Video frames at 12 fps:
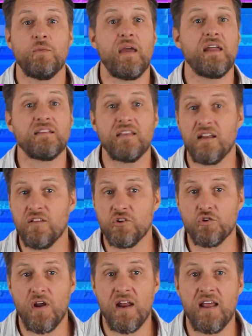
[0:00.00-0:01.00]
You made it to the end of the
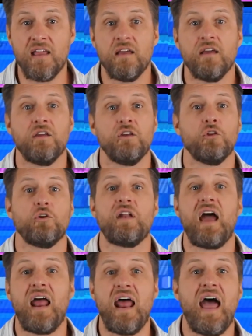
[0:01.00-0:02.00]
training. You learned
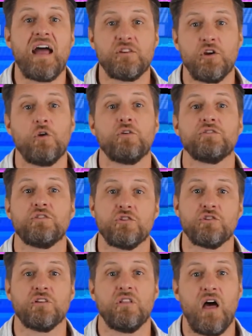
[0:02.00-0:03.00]
how to add tokens to
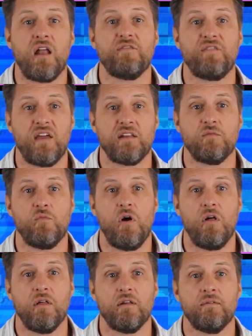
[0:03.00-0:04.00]
your Solana Phantom
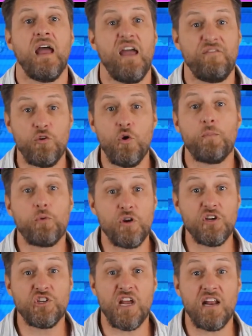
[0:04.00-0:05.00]
wallet. If you
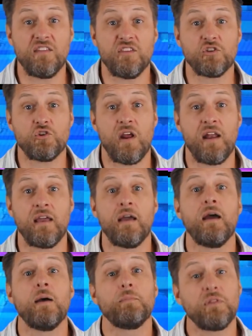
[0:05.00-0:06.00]
appreciated this training,
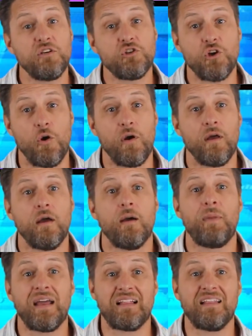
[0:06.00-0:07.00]
please show
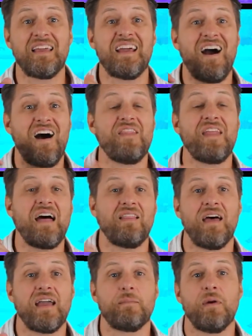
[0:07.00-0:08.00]
it by clicking on that
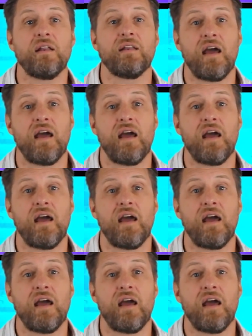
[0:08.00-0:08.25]
like button